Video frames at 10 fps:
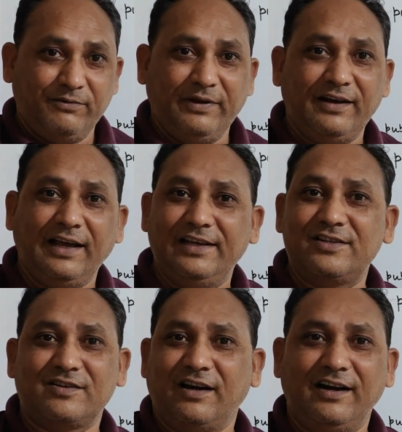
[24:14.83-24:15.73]
When I
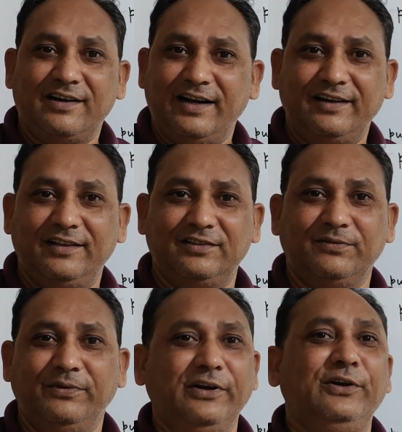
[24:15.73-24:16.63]
started
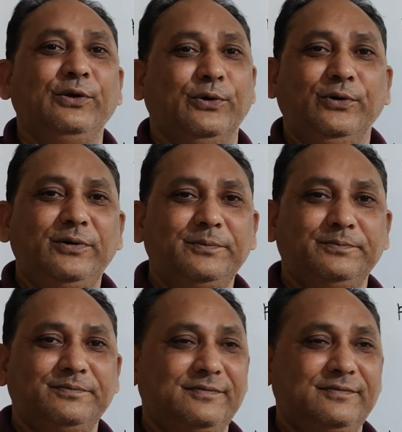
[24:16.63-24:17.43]
this video,